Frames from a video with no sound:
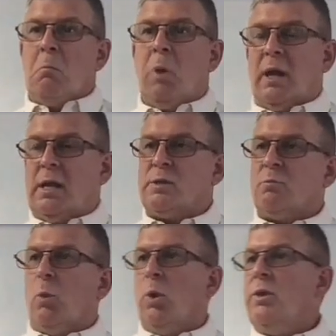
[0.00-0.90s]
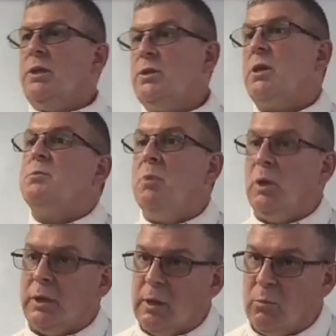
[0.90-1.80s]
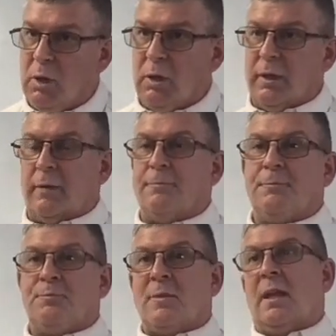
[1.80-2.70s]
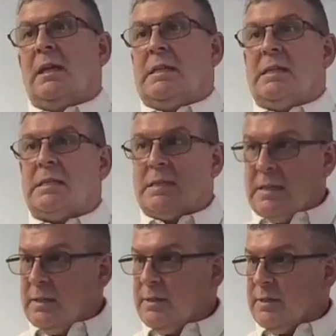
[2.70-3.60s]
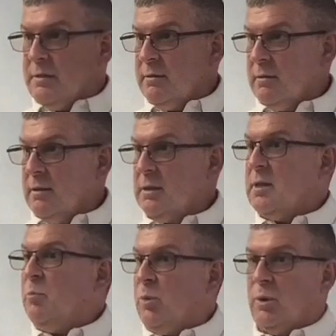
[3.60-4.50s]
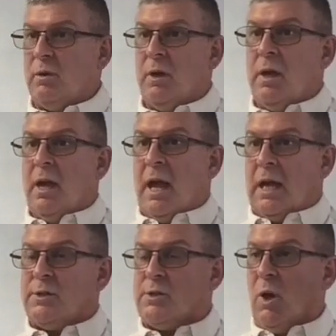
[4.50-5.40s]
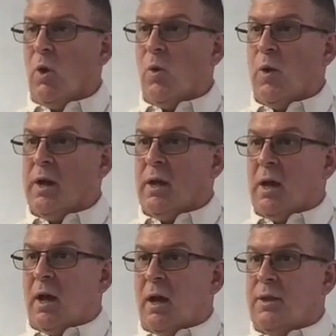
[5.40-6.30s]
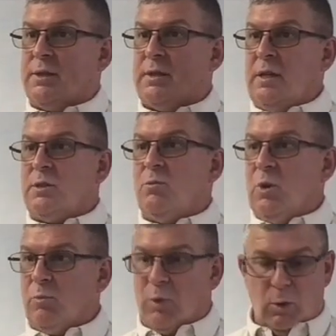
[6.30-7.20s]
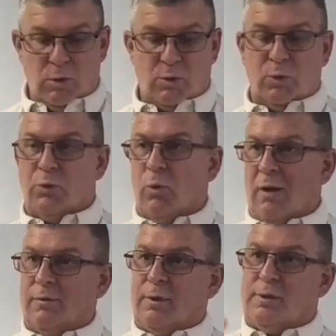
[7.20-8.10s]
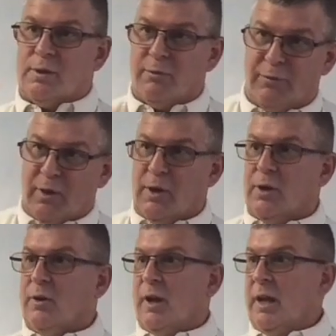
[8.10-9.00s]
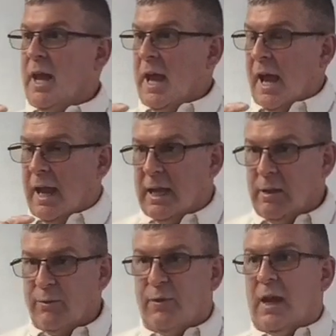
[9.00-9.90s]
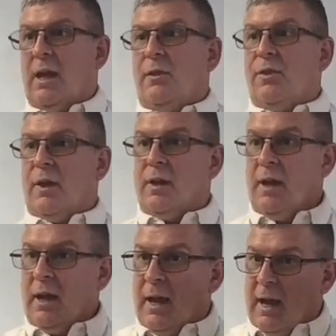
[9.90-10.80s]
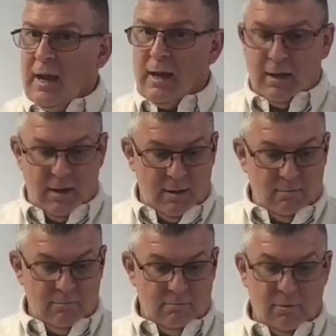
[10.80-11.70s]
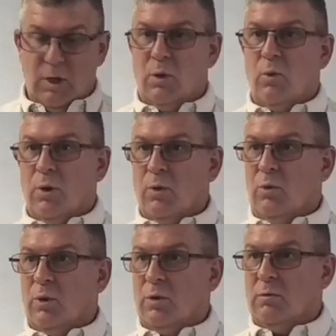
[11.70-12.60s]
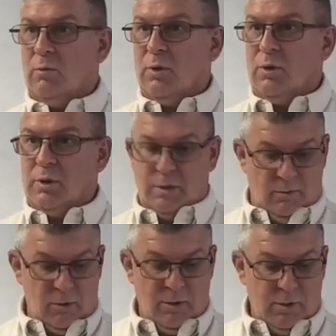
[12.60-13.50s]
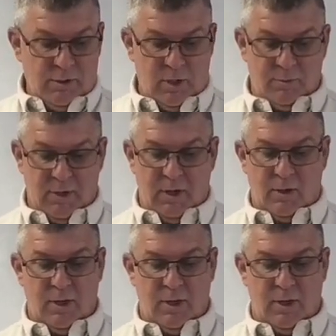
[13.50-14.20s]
But it's more than just building a building. This is the temple. And so this needs to be approached with reverence and fear and in faith. And you know, we're doing something here